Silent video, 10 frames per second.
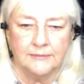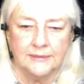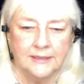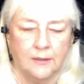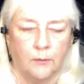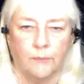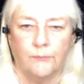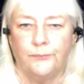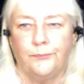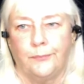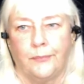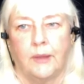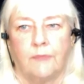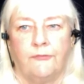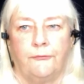you know,
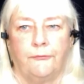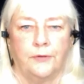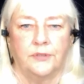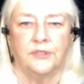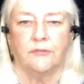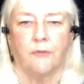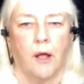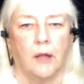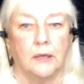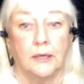first of all,